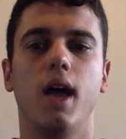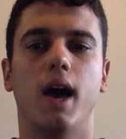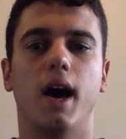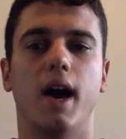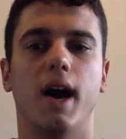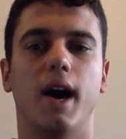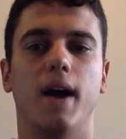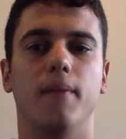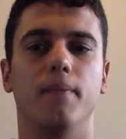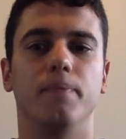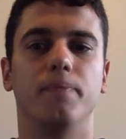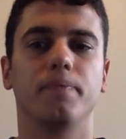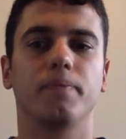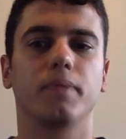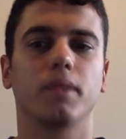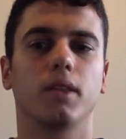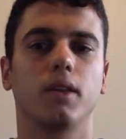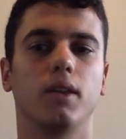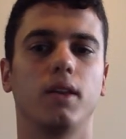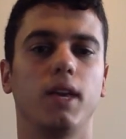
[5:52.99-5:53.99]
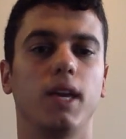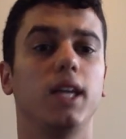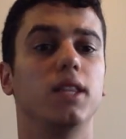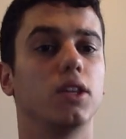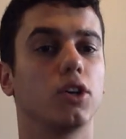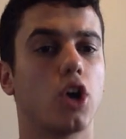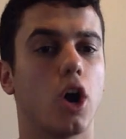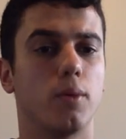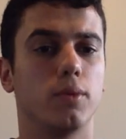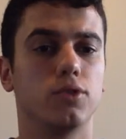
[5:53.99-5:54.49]
In the
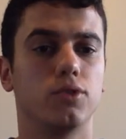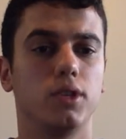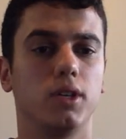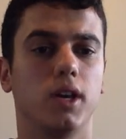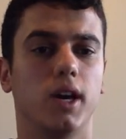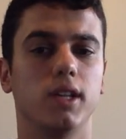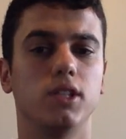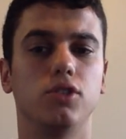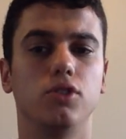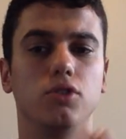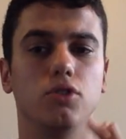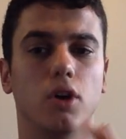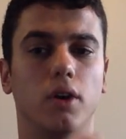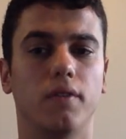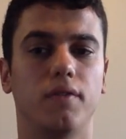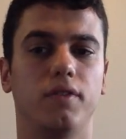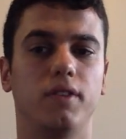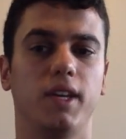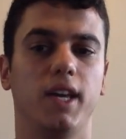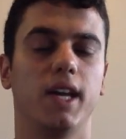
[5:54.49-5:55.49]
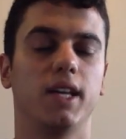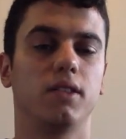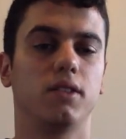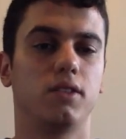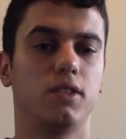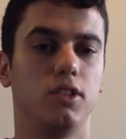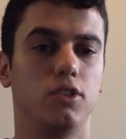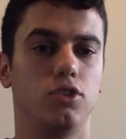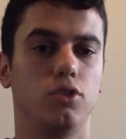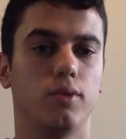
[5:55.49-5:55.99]
commentary, guys, do not forget
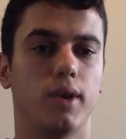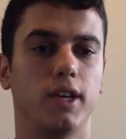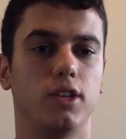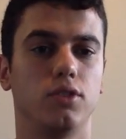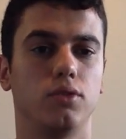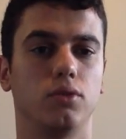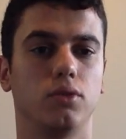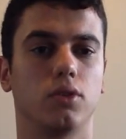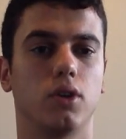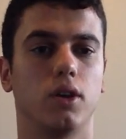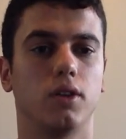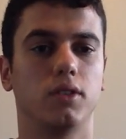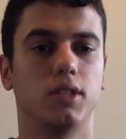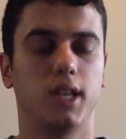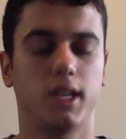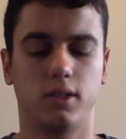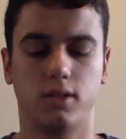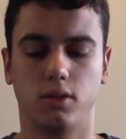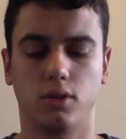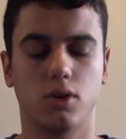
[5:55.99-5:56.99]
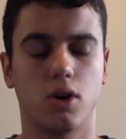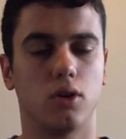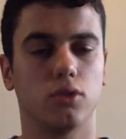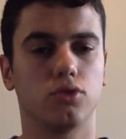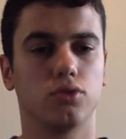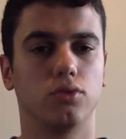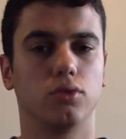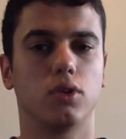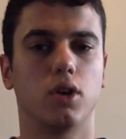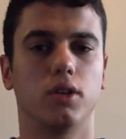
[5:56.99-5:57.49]
situational context, the
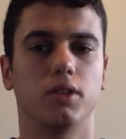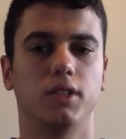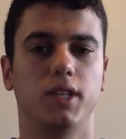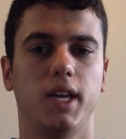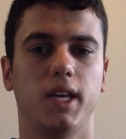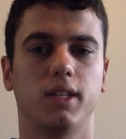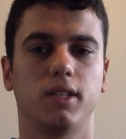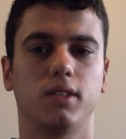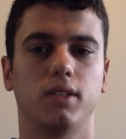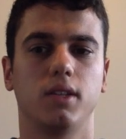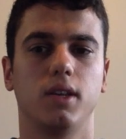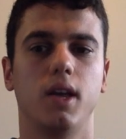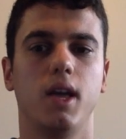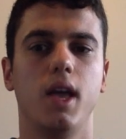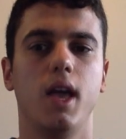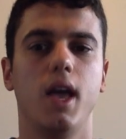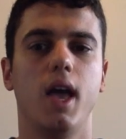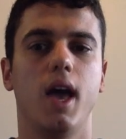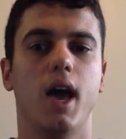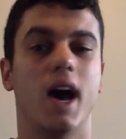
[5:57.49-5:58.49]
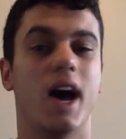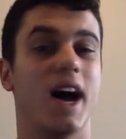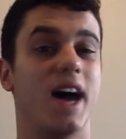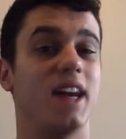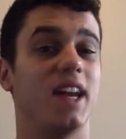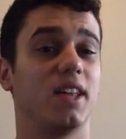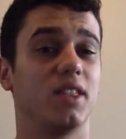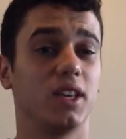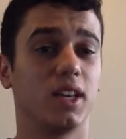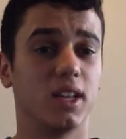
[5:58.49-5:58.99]
cultural context,
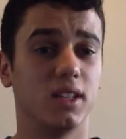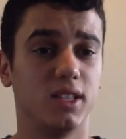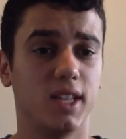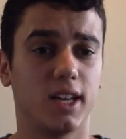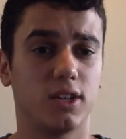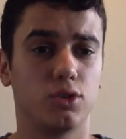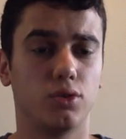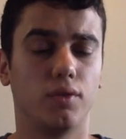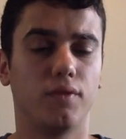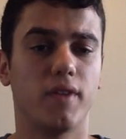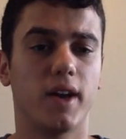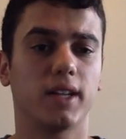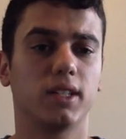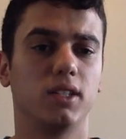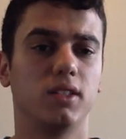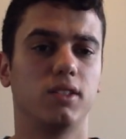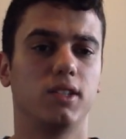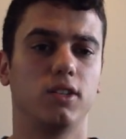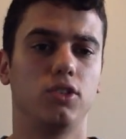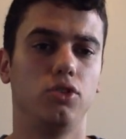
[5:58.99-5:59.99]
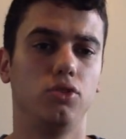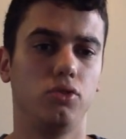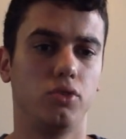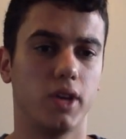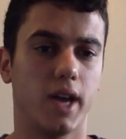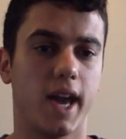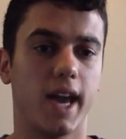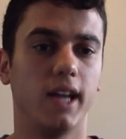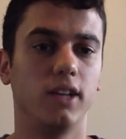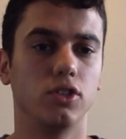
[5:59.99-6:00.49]
and other contextual factors such as
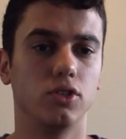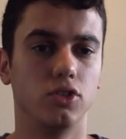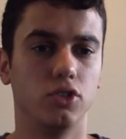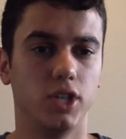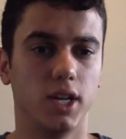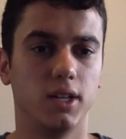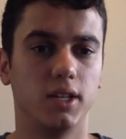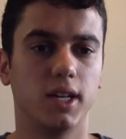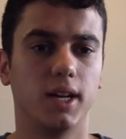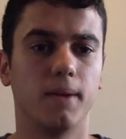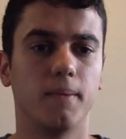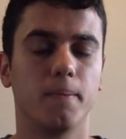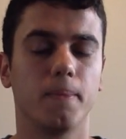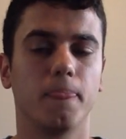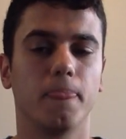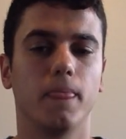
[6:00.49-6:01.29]
your age and gender.